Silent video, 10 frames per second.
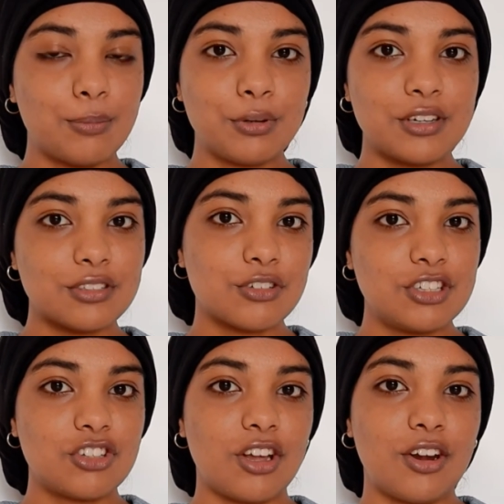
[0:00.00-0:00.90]
put a
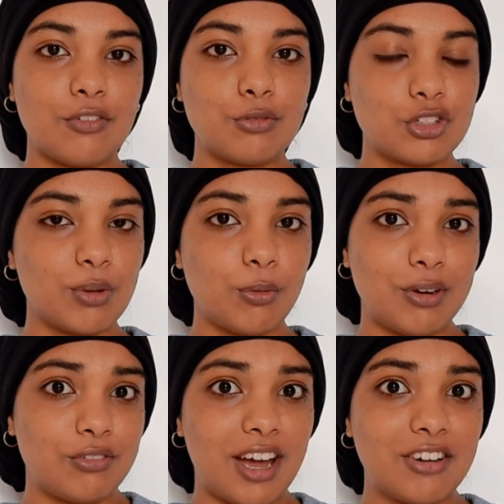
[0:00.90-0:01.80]
screenshot of which one
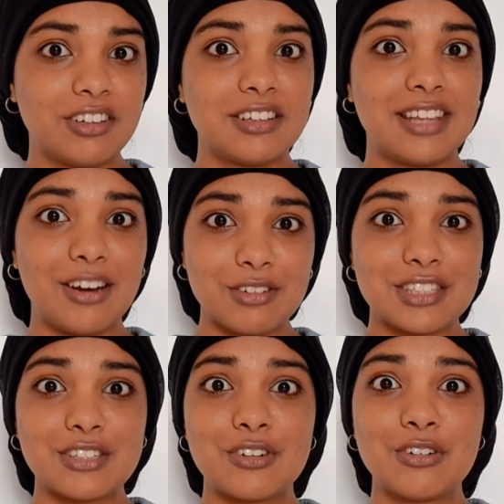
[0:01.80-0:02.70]
went viral. That
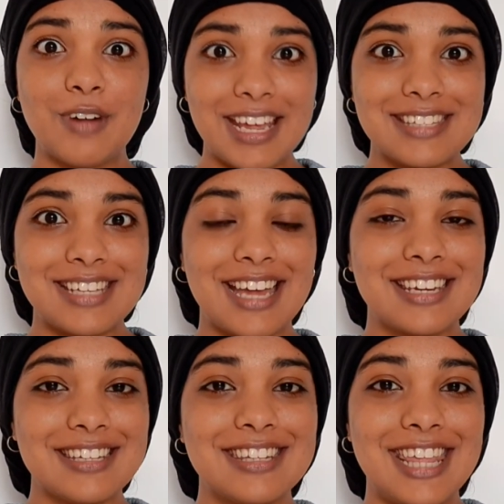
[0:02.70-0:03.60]
was crazy. I
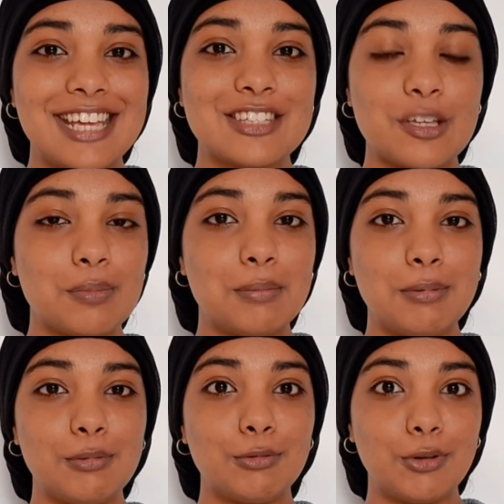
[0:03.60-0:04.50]
didn't think so many
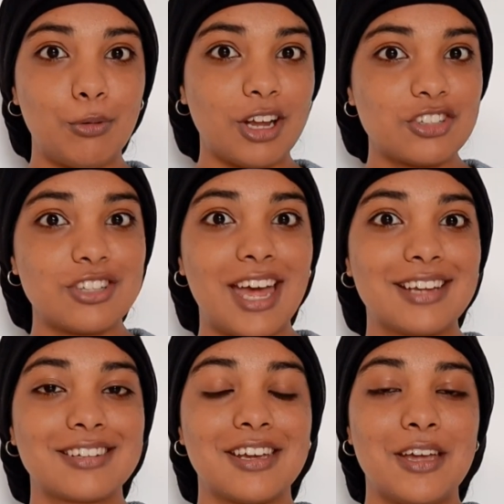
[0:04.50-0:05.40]
people would watch
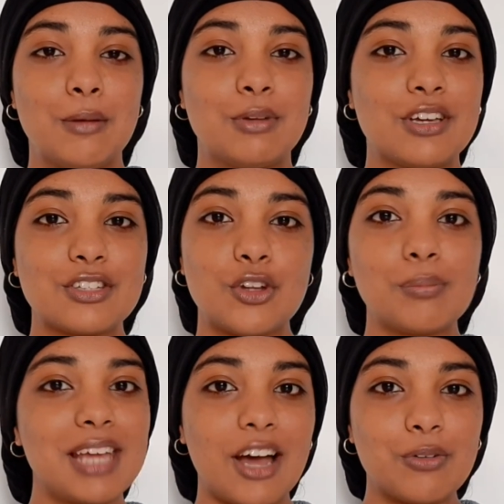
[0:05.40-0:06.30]
that, because
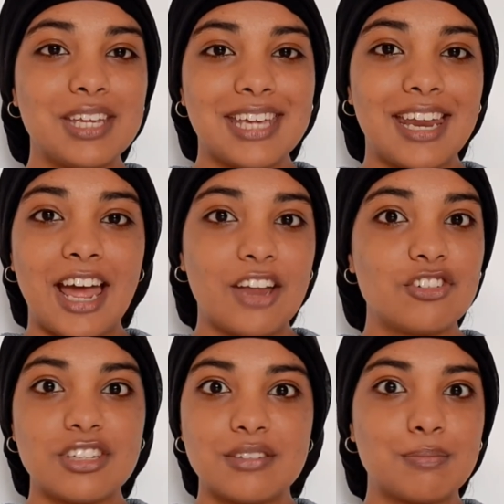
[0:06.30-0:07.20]
normally I only get
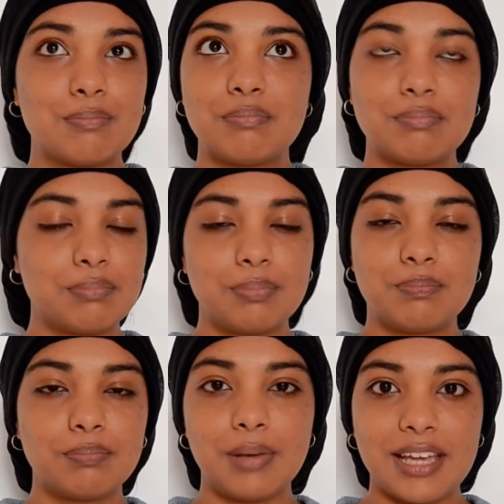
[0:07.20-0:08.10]
100+
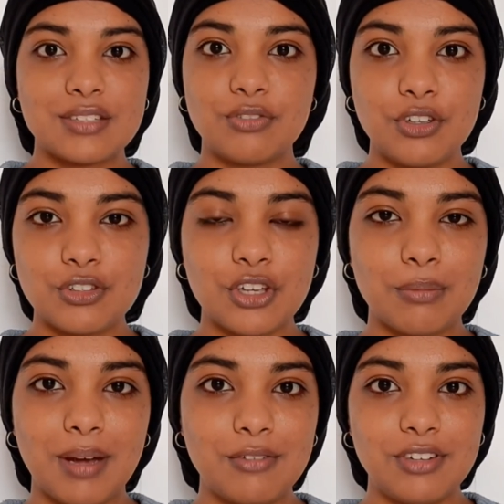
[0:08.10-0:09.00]
views on
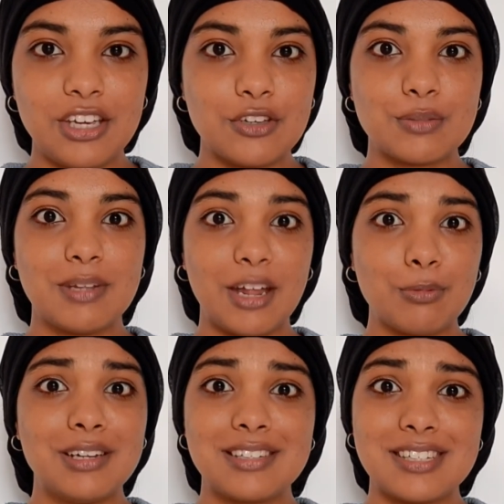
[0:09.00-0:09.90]
my videos, but that
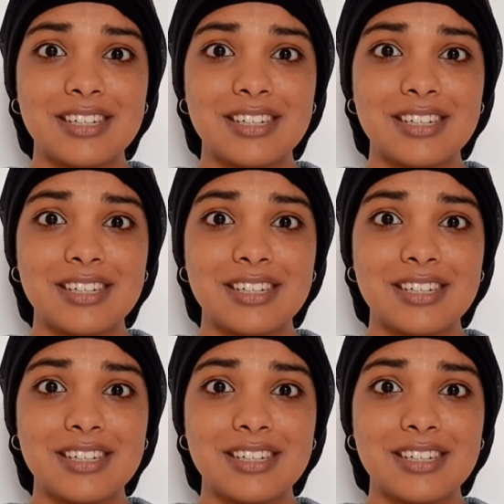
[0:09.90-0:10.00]
went